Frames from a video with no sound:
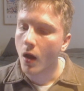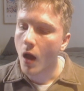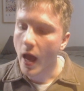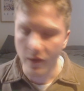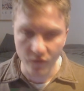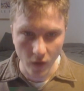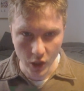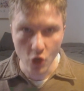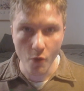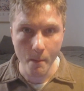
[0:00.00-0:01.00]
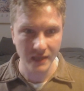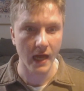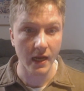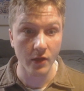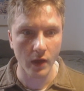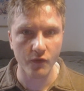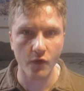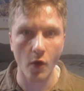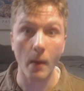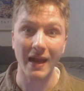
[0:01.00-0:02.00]
If you missed anything
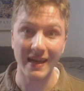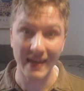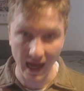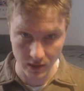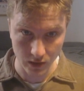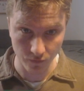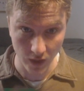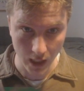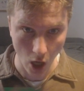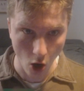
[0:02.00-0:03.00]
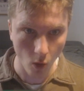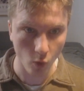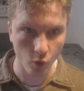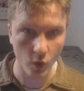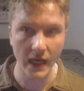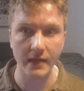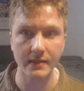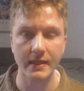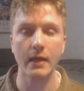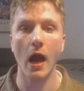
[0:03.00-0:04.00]
from last video,
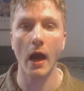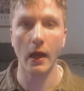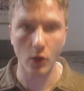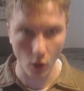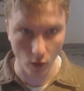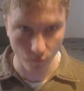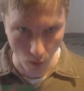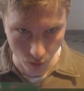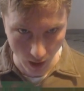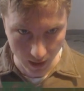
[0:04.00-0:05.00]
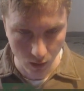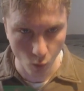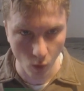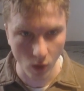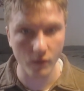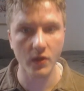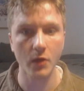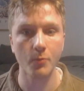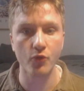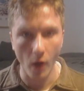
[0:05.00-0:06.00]
we did a lot of upgrading. One of
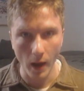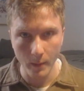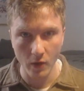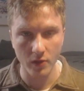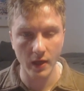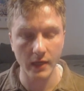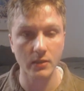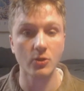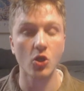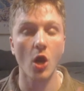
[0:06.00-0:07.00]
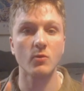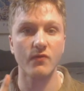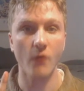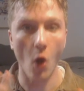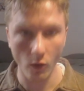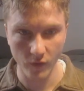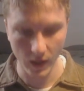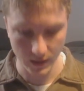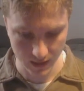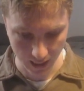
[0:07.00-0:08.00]
the primary things in terms of
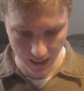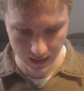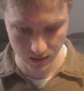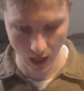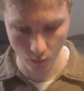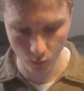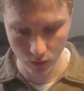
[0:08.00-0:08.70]
offense is that we